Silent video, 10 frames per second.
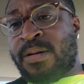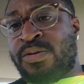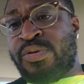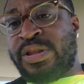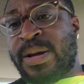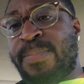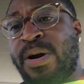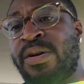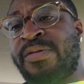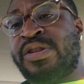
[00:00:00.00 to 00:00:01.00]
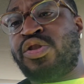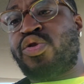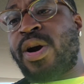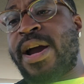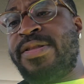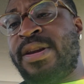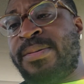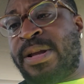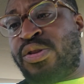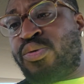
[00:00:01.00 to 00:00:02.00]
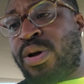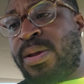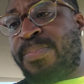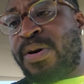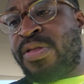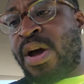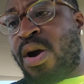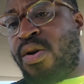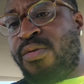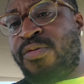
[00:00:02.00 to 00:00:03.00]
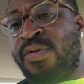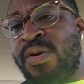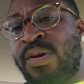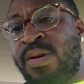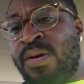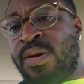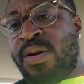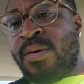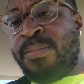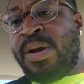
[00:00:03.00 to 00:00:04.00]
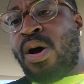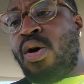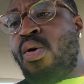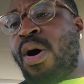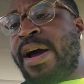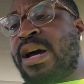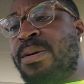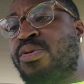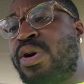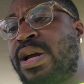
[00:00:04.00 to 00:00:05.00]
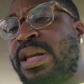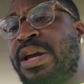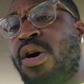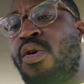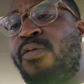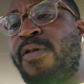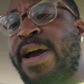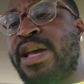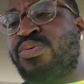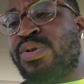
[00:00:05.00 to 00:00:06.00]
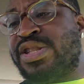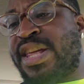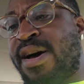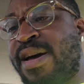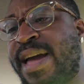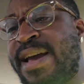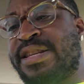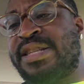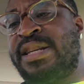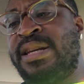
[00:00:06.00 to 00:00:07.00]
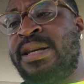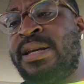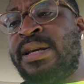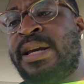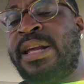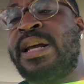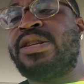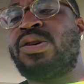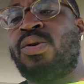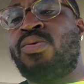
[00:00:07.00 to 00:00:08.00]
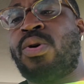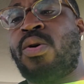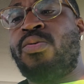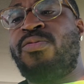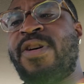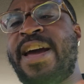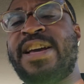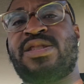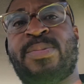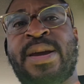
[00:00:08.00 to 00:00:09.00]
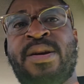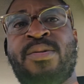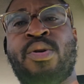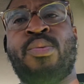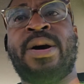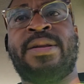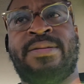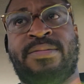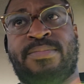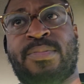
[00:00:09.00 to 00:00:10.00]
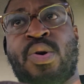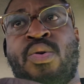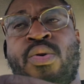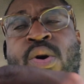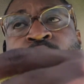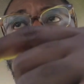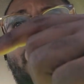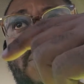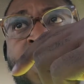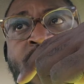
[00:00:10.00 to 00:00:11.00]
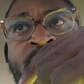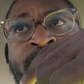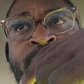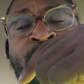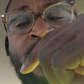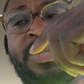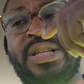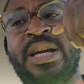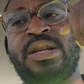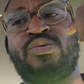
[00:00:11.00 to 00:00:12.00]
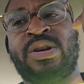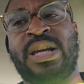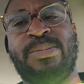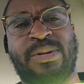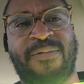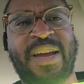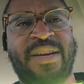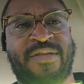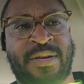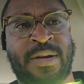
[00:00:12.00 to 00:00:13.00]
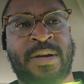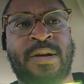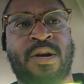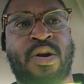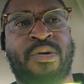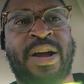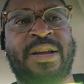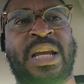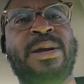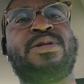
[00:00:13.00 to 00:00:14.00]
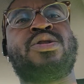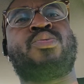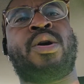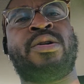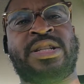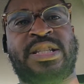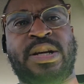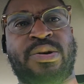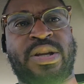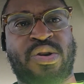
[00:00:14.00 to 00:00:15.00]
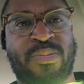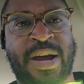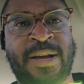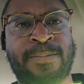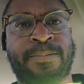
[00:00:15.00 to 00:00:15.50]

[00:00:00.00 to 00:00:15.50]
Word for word: treat that part it to try them that dwell upon the earth. Behold, I come quickly. Hold fast which thou hast. See, and that's hold holding fast, man, or what? Hold, hold uh, what he's saying is what keep the faith. All right, keep this word instilled in you, man.